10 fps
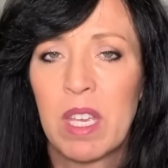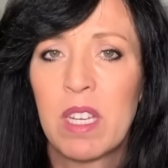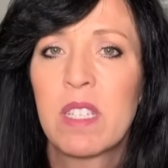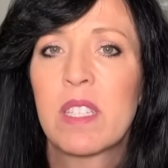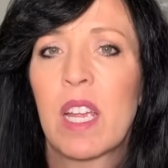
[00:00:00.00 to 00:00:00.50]

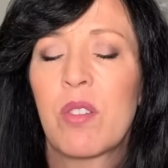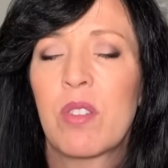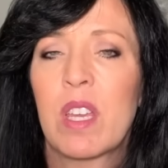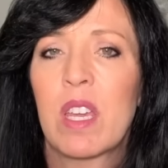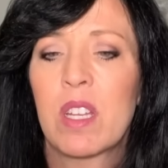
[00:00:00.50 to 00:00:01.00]
in
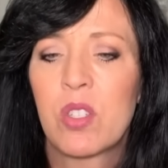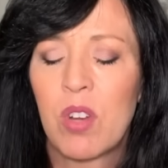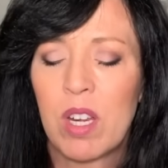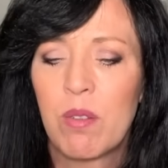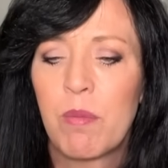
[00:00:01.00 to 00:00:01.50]
integrity and
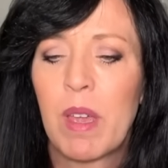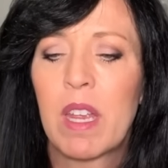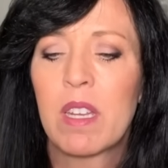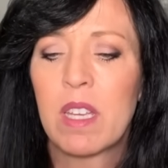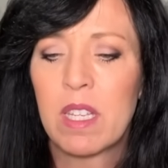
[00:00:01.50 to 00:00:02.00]
try to remain